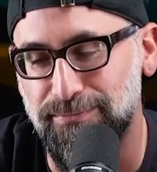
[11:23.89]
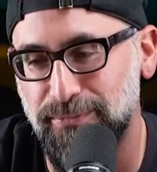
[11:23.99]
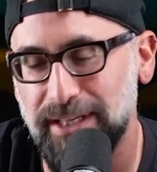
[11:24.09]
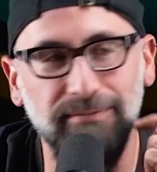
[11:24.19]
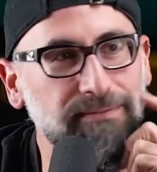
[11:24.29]

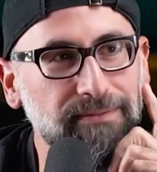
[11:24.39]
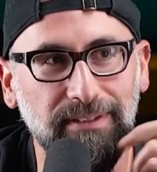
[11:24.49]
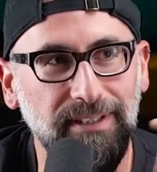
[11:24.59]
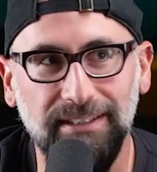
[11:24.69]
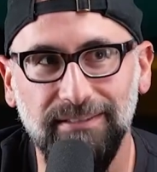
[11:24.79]

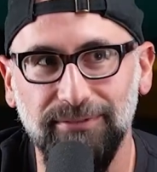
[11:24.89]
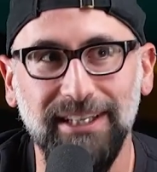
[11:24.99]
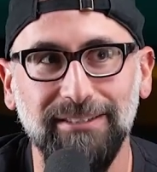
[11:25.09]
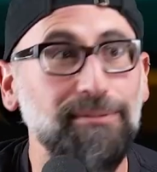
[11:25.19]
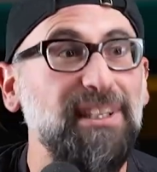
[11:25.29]

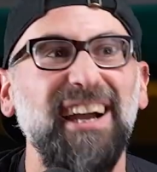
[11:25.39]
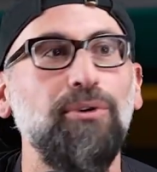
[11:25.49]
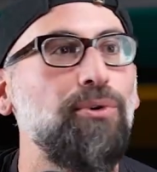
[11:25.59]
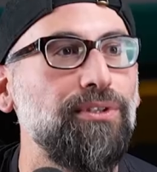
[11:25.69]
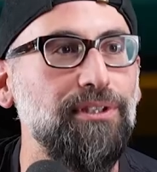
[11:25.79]
veganism is not
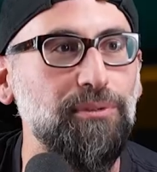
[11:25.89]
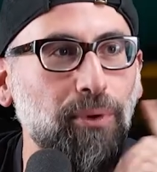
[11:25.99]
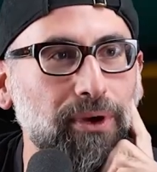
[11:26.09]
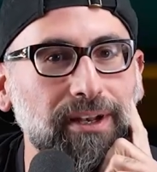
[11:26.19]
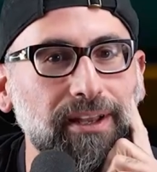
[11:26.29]
cool at this
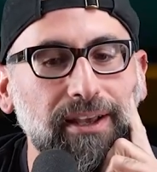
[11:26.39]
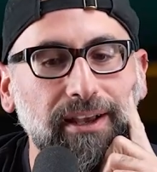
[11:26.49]
point.